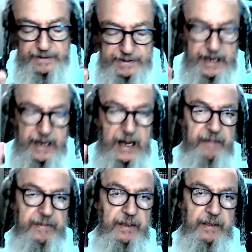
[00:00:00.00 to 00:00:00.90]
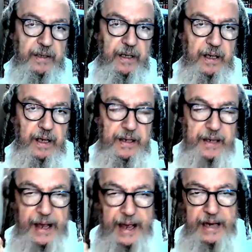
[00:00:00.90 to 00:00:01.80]
ze agavnim,
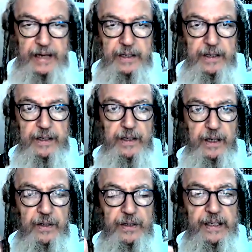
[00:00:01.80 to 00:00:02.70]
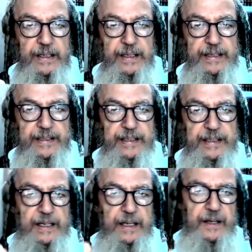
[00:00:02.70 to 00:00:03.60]
kein, you know, this
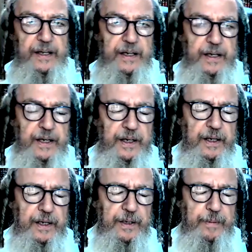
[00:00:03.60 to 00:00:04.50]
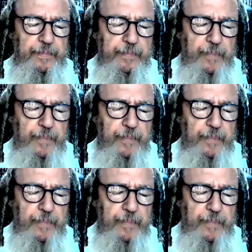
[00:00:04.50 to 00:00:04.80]
says in the in the